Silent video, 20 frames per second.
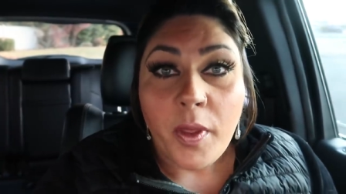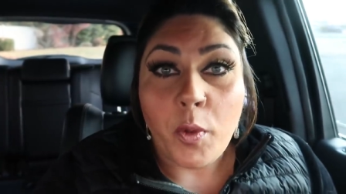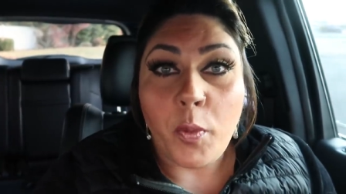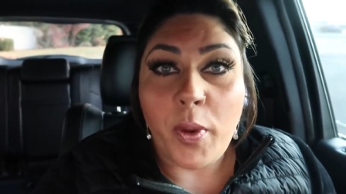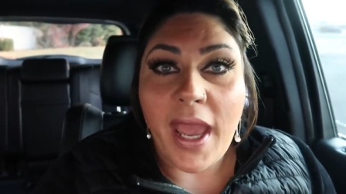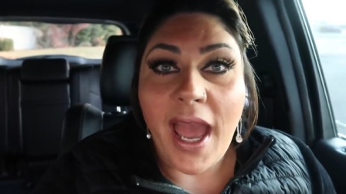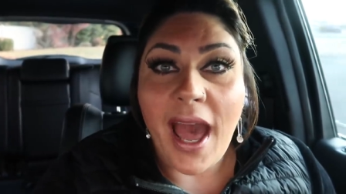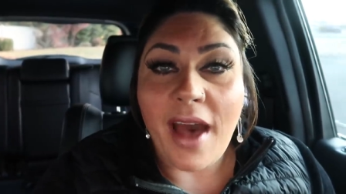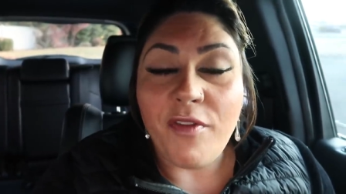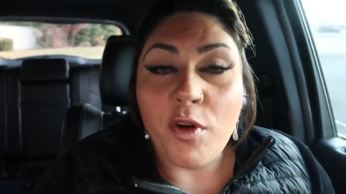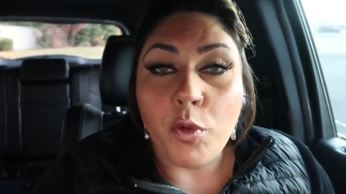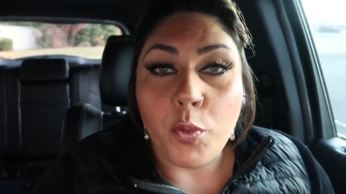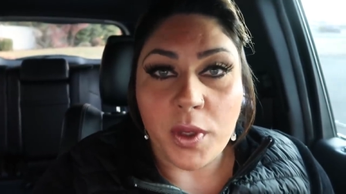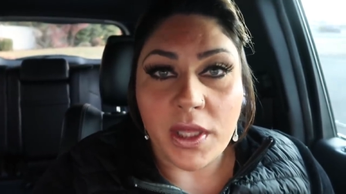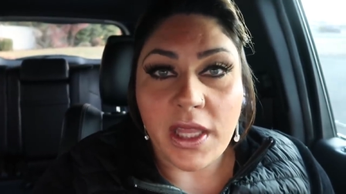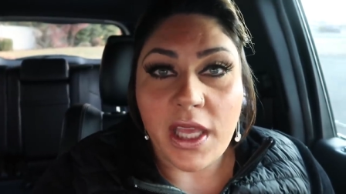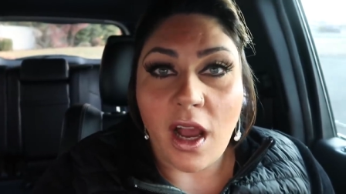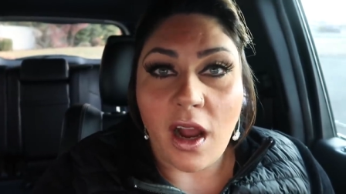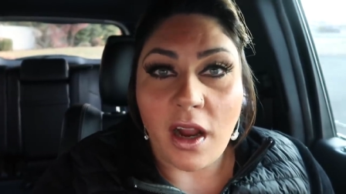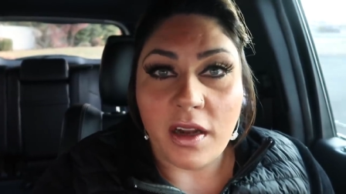We have a
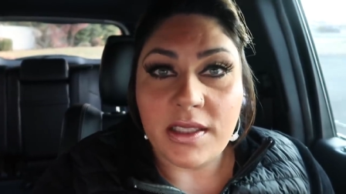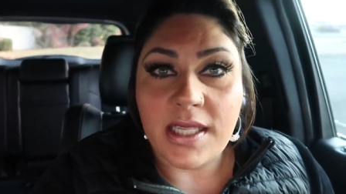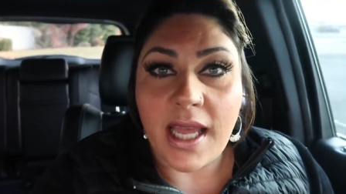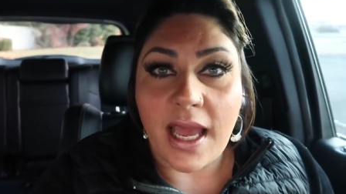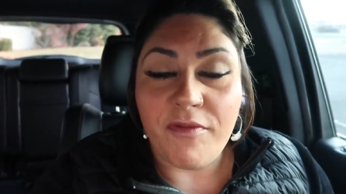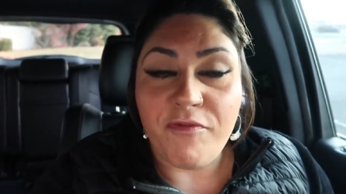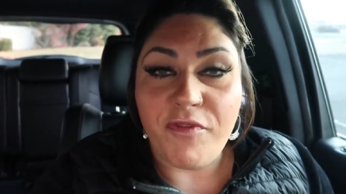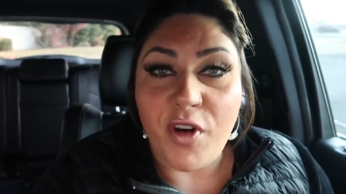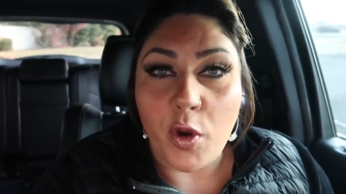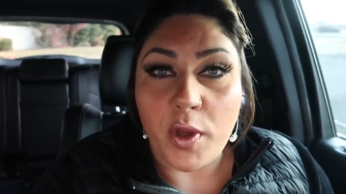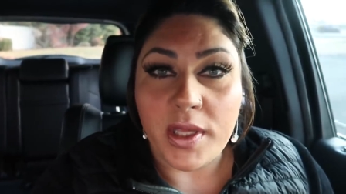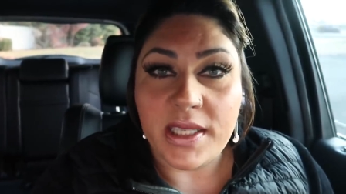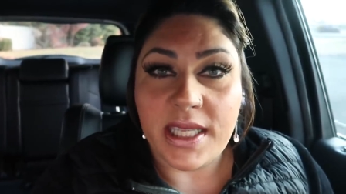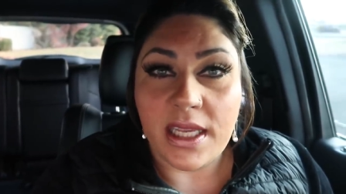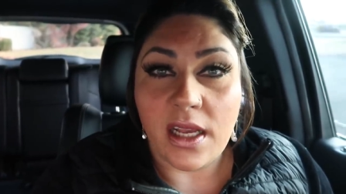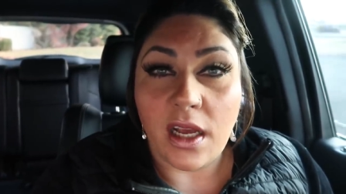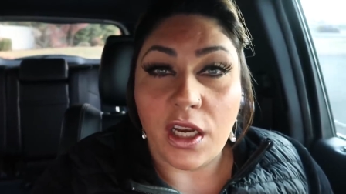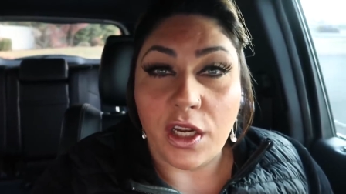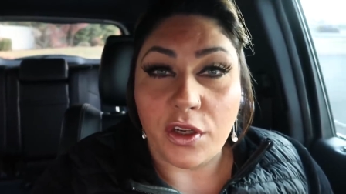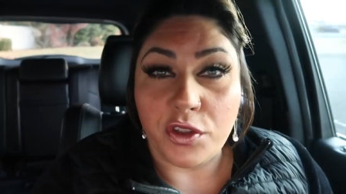really hard time
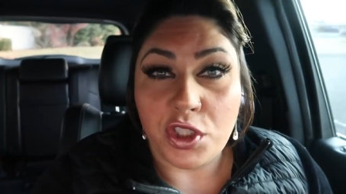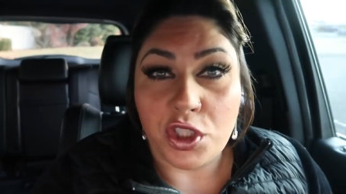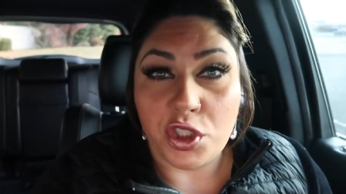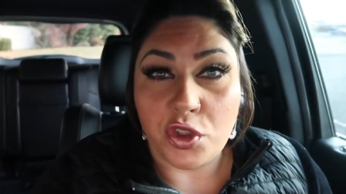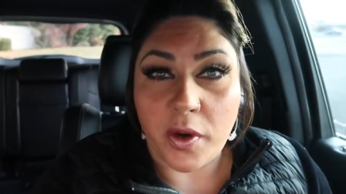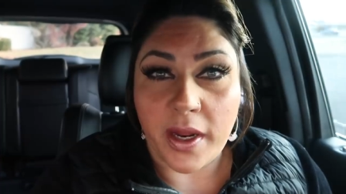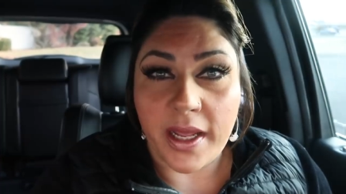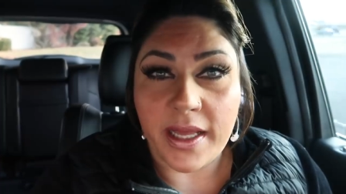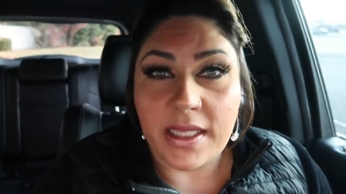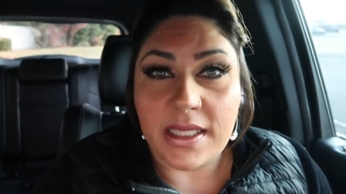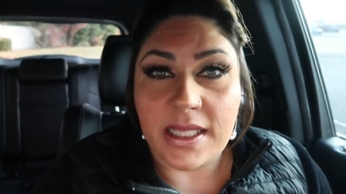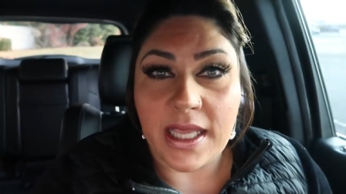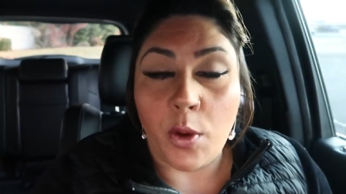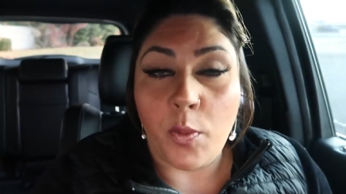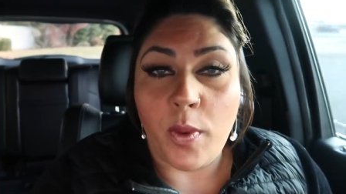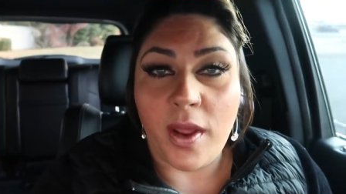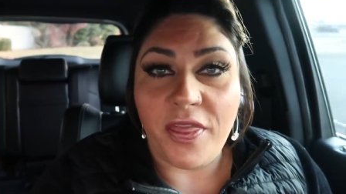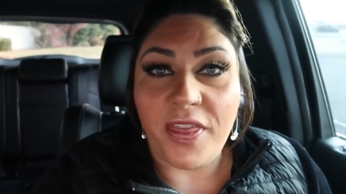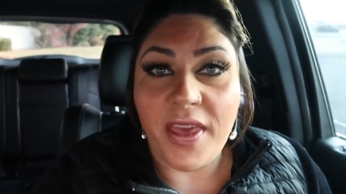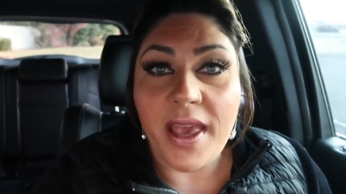focusing on our strengths
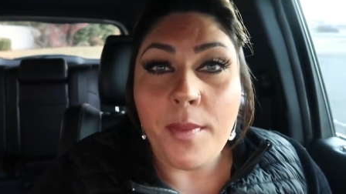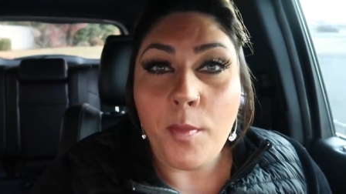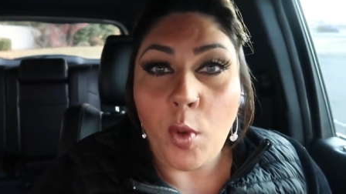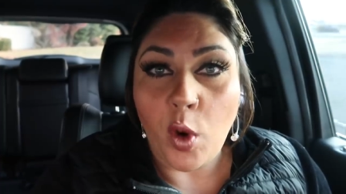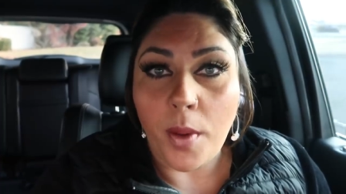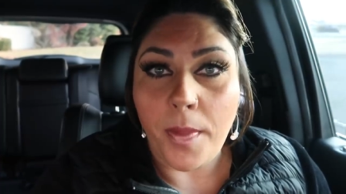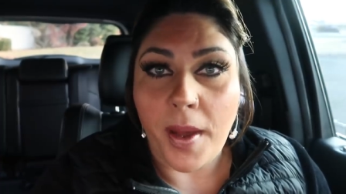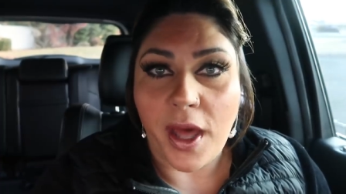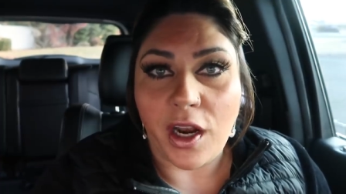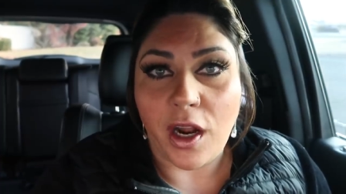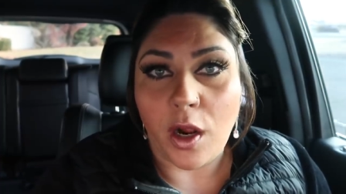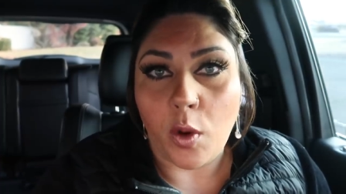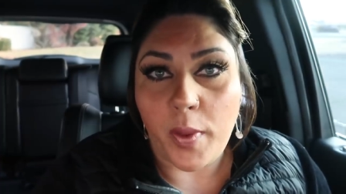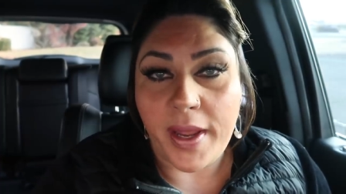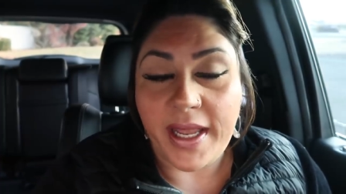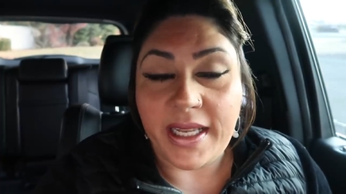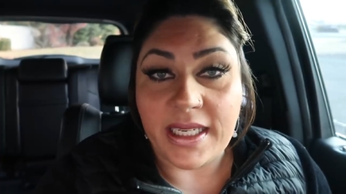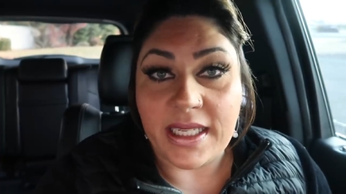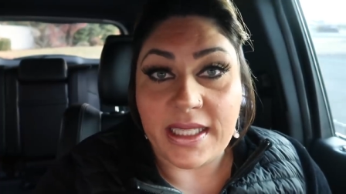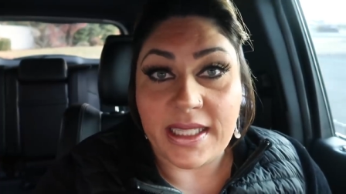and we think more about our
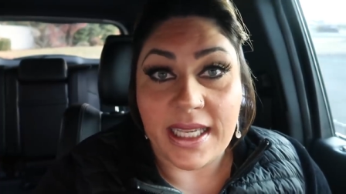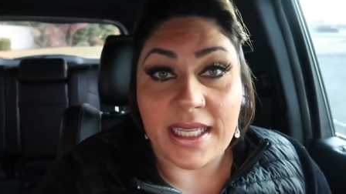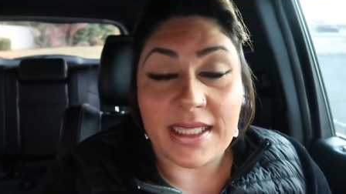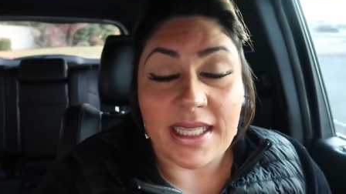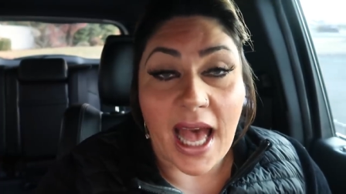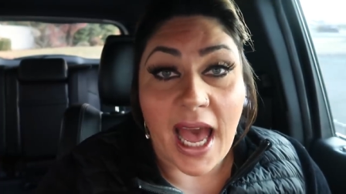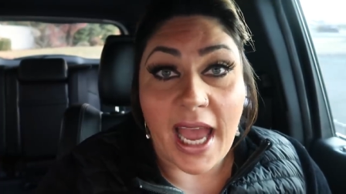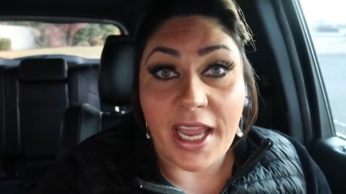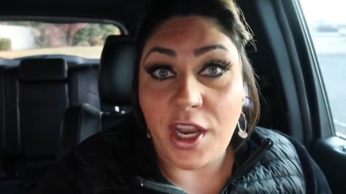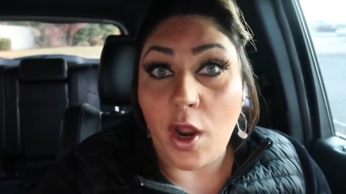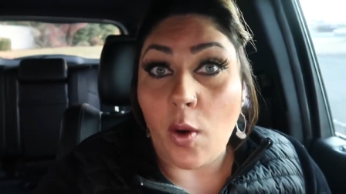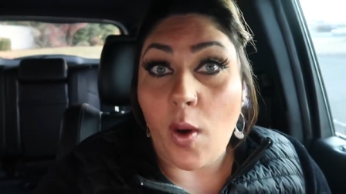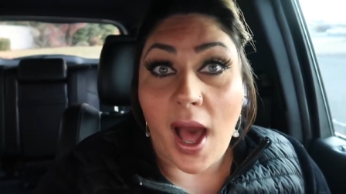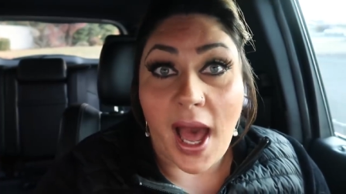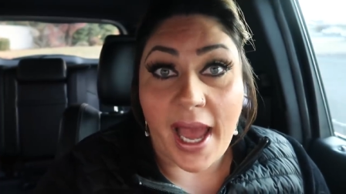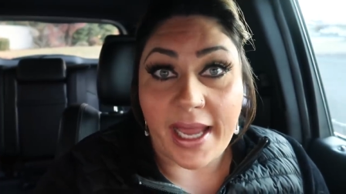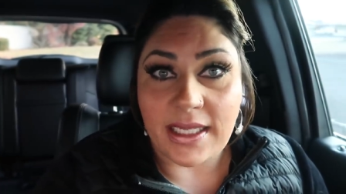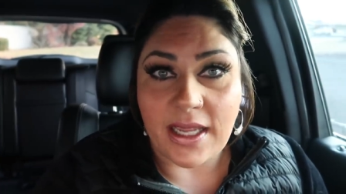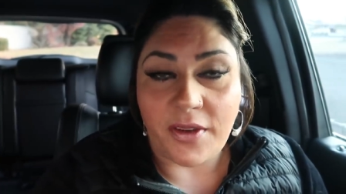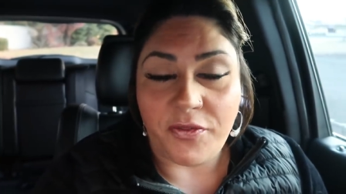weaknesses. I know
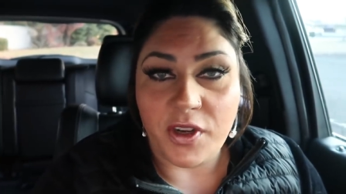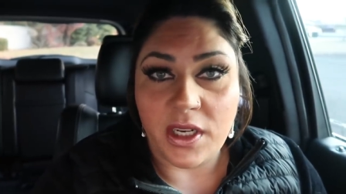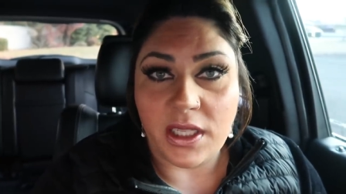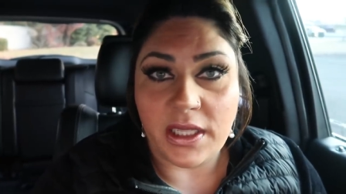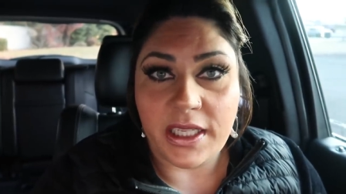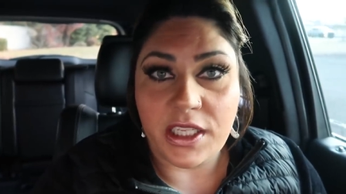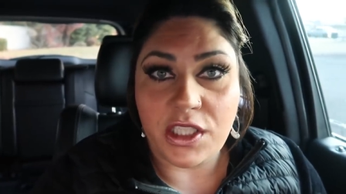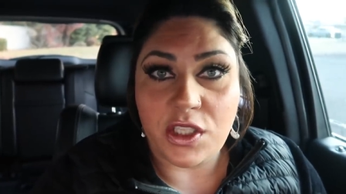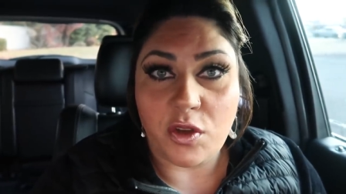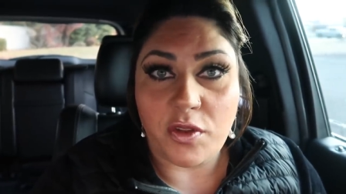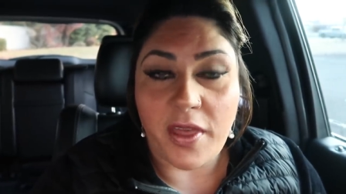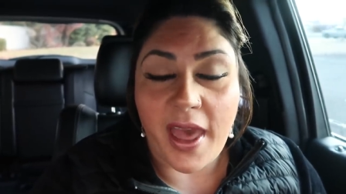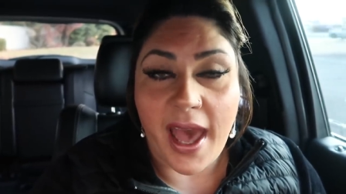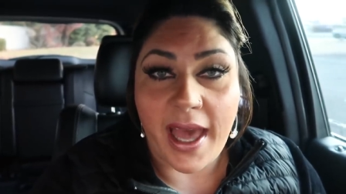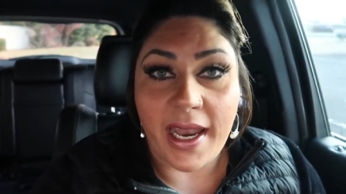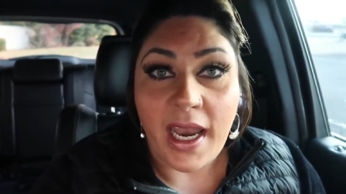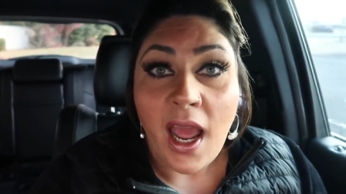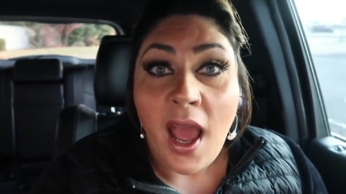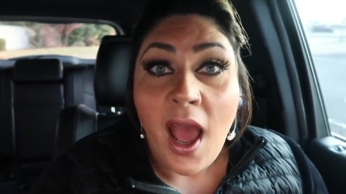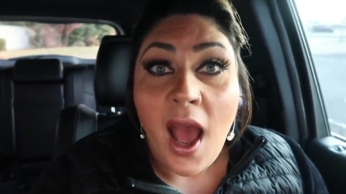I definitely do
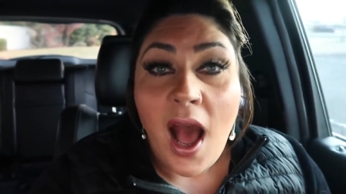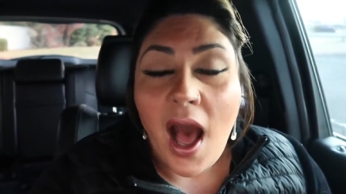that.